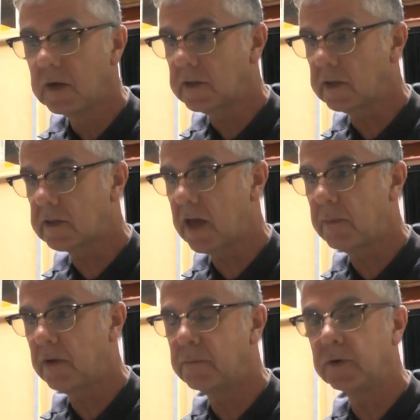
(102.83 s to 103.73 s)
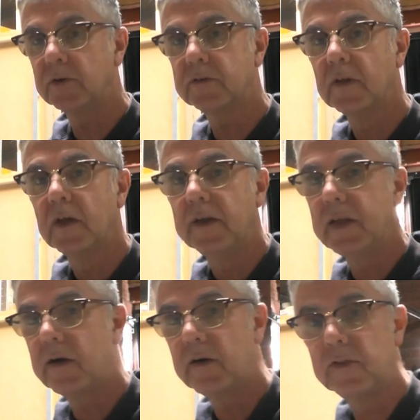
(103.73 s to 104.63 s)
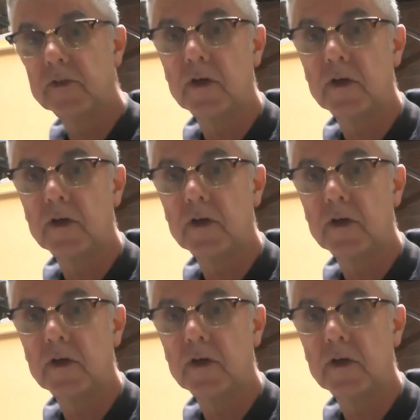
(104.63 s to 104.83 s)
So that's the cable I bought. Now